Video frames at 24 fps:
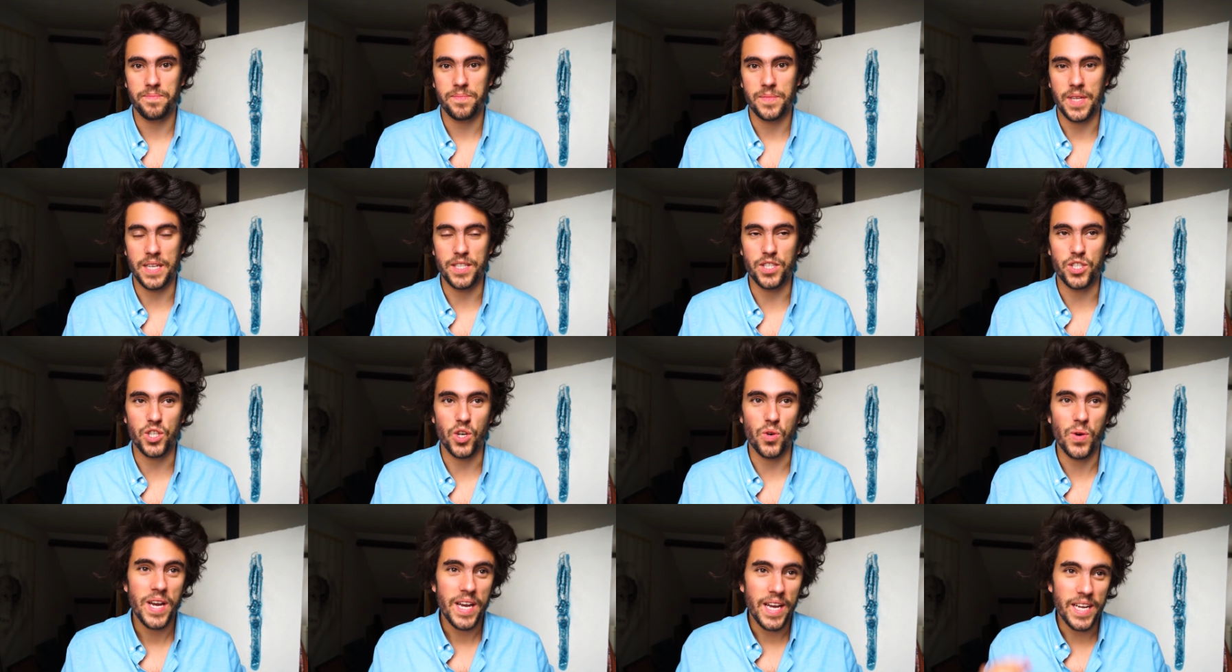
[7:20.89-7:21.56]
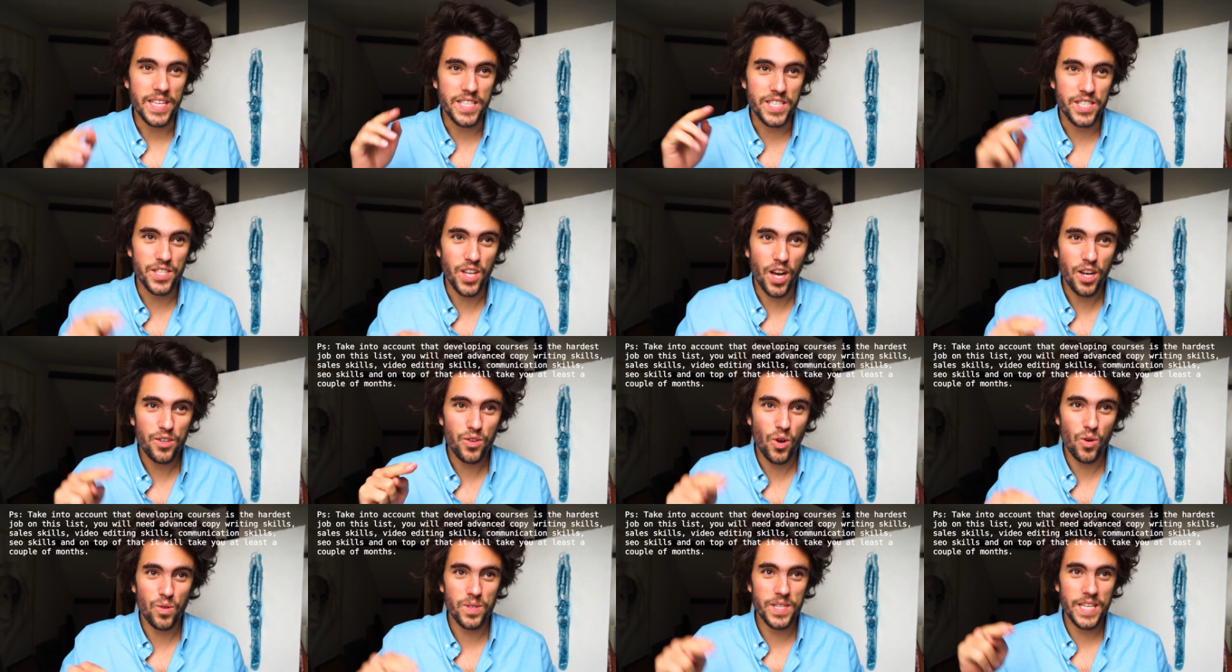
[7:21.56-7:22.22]
And so it's not
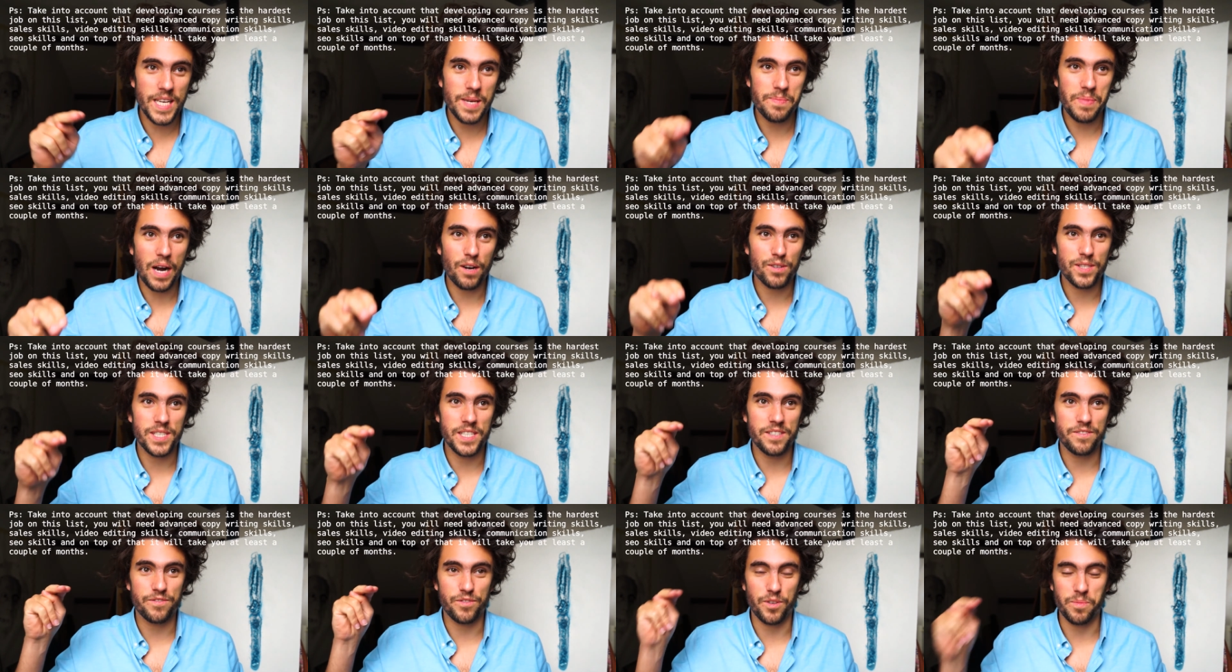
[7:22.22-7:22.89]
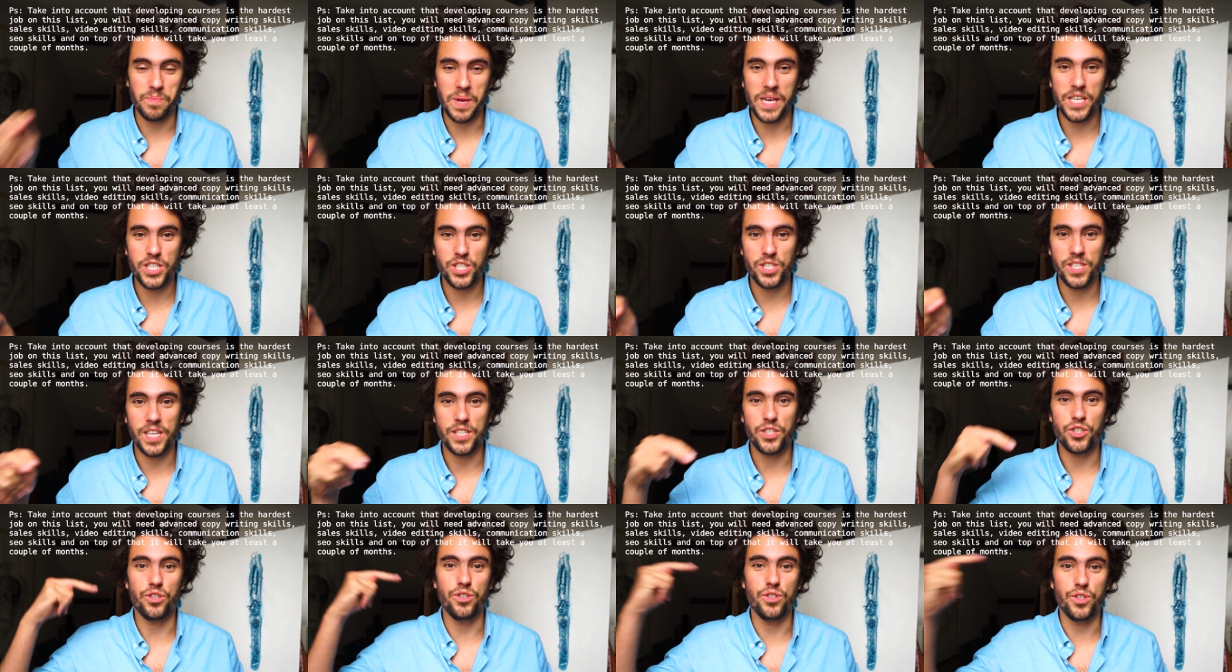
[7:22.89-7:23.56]
only about the information
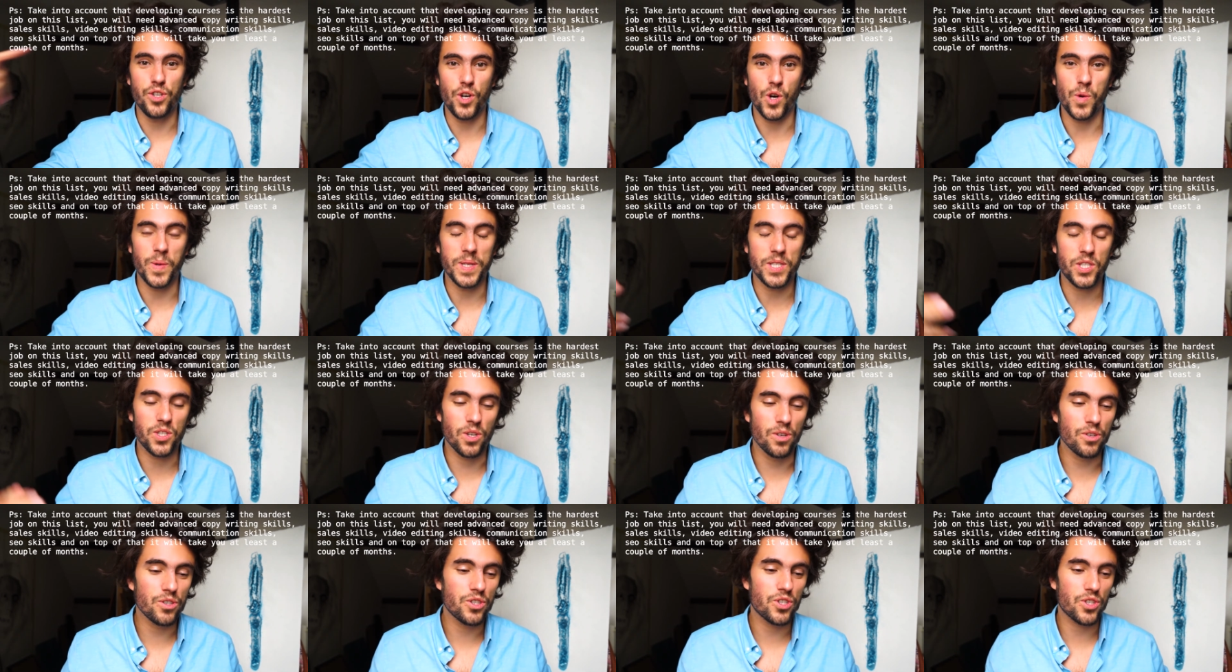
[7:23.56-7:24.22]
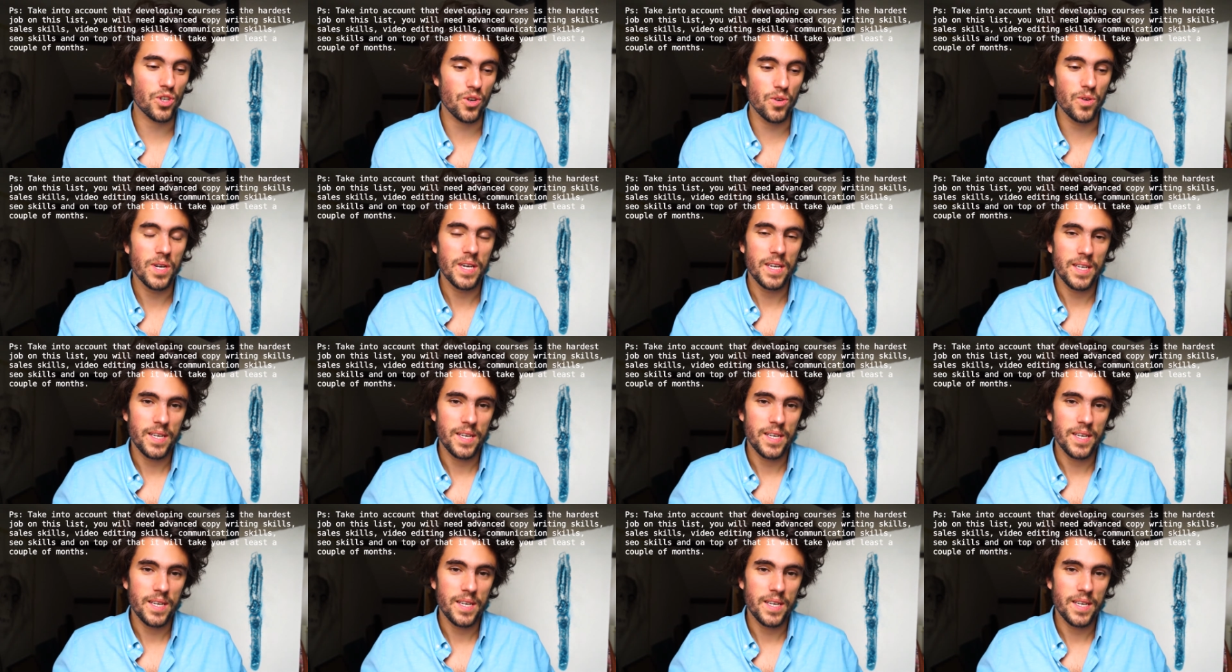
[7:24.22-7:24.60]
that you know, it's also